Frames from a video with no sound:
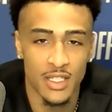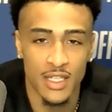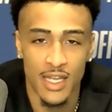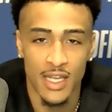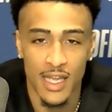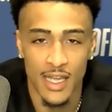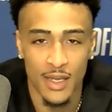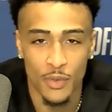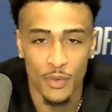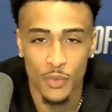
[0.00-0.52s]

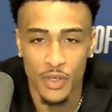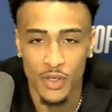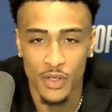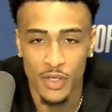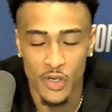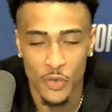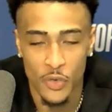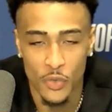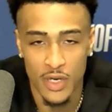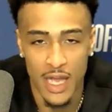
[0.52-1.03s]
and
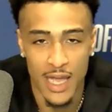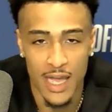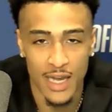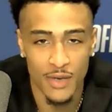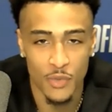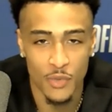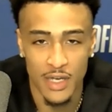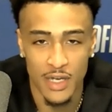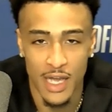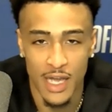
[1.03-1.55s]

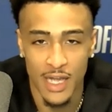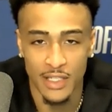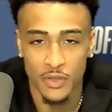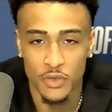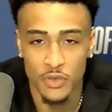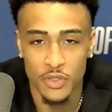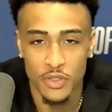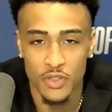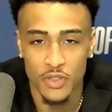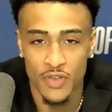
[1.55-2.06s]
we're not
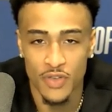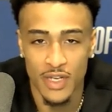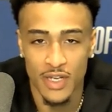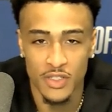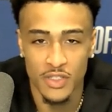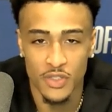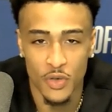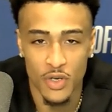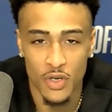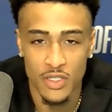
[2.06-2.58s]
losers of any
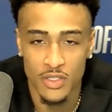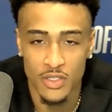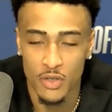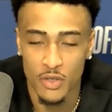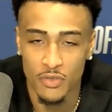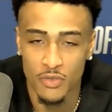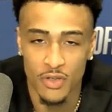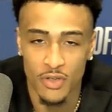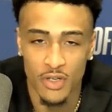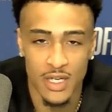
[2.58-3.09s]
sort. So
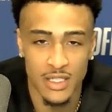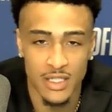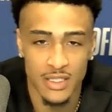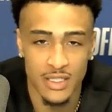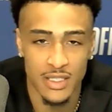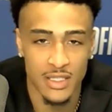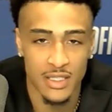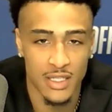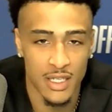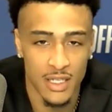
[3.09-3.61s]
for us,
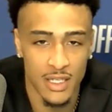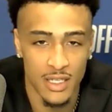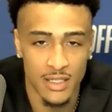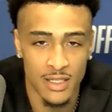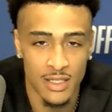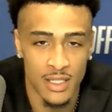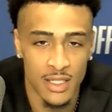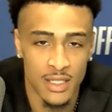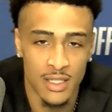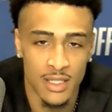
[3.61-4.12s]
it's
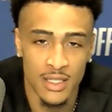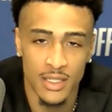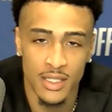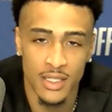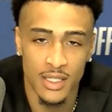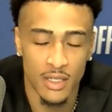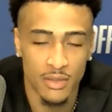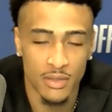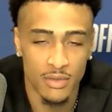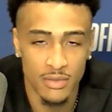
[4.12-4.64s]

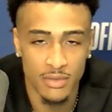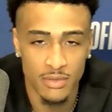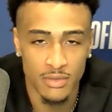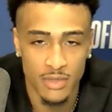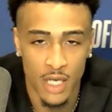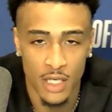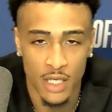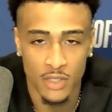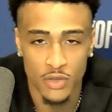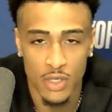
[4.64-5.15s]

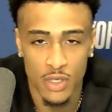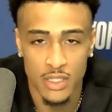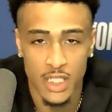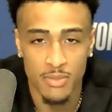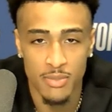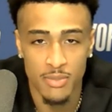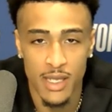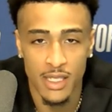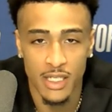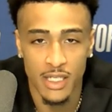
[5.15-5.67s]
talking to our
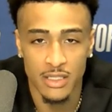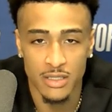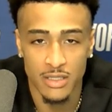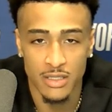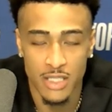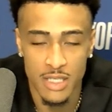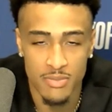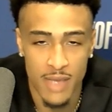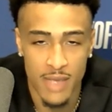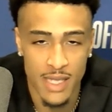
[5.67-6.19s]

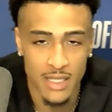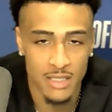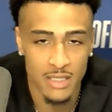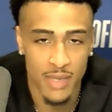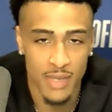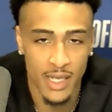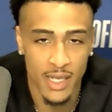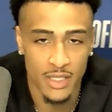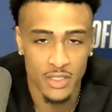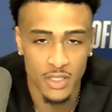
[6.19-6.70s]
teammates and
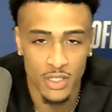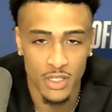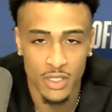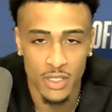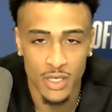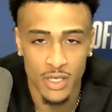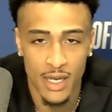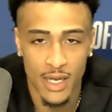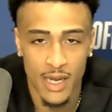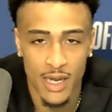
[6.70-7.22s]
making
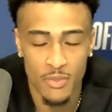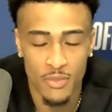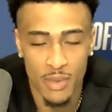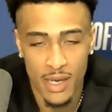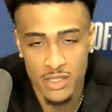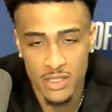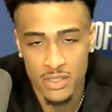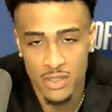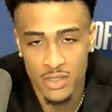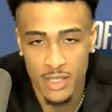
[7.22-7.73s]
sure
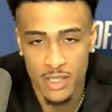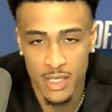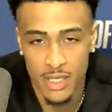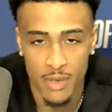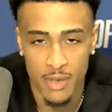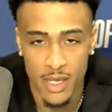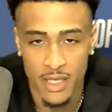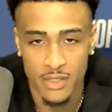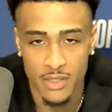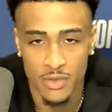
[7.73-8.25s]
everybody's on the same
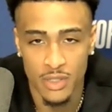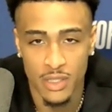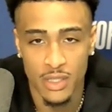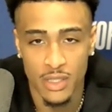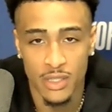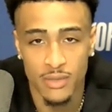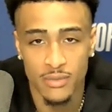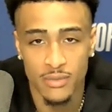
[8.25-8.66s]
page, really.